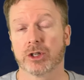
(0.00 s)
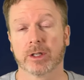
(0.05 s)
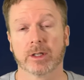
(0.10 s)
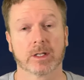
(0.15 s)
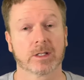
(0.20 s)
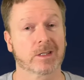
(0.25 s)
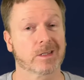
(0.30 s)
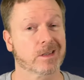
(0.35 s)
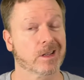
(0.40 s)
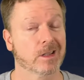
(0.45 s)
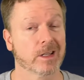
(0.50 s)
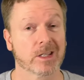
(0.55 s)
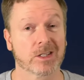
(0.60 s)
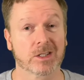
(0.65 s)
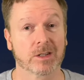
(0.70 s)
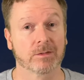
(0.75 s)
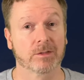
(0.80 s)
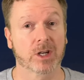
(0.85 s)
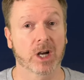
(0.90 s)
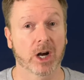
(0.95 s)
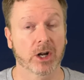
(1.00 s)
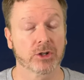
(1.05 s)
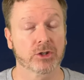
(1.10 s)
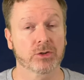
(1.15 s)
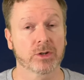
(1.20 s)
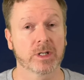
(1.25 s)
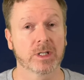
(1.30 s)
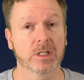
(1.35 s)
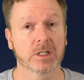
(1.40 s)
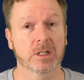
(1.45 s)
this is a list of
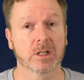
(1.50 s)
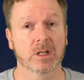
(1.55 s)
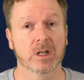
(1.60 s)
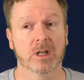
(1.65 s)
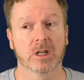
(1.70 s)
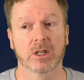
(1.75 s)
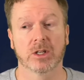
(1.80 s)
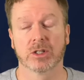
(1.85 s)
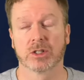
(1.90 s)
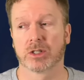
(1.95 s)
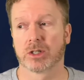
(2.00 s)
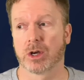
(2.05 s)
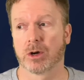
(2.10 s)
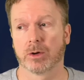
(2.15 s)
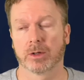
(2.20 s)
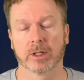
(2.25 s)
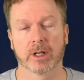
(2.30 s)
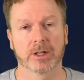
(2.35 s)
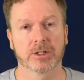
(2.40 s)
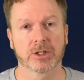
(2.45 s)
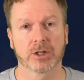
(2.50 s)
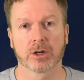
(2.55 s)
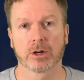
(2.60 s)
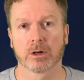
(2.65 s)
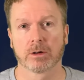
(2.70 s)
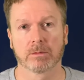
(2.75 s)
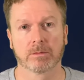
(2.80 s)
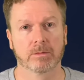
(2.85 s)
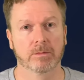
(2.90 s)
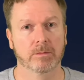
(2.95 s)
countries. So unless
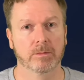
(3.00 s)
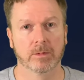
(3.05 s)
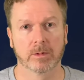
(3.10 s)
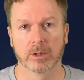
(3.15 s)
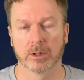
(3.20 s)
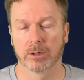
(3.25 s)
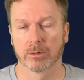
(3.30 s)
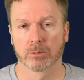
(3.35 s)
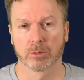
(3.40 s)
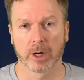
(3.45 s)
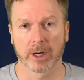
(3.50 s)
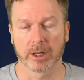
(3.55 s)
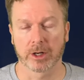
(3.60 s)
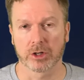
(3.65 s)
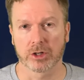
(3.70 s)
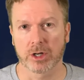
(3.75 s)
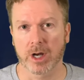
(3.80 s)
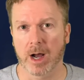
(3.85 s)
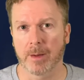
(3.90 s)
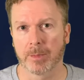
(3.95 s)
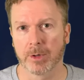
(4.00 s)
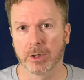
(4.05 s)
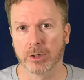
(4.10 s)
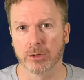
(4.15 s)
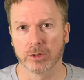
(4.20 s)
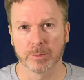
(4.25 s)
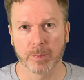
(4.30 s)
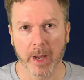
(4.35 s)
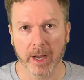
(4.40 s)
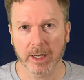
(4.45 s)
you're running a shop in
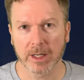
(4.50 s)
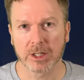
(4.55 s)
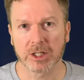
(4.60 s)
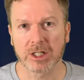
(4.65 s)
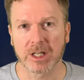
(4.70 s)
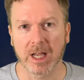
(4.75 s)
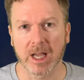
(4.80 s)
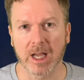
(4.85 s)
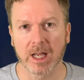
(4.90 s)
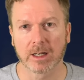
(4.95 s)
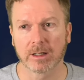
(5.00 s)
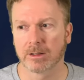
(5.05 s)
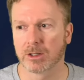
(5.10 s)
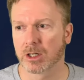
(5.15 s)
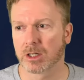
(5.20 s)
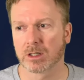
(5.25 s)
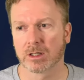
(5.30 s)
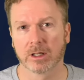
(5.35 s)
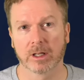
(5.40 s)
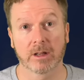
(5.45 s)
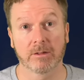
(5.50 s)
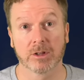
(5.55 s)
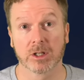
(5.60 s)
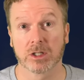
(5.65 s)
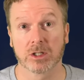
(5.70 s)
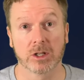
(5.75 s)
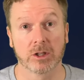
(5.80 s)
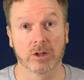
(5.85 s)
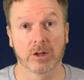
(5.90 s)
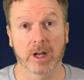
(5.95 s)
Uzbekistan, just leave this
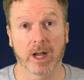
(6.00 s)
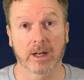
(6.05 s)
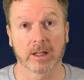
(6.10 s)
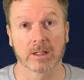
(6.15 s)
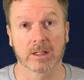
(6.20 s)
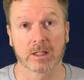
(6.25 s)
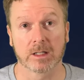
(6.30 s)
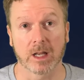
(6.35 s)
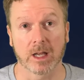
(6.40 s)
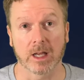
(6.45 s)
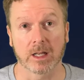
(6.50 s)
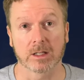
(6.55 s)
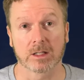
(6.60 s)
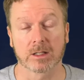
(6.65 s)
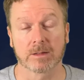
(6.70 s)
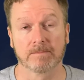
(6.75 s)
to the United States.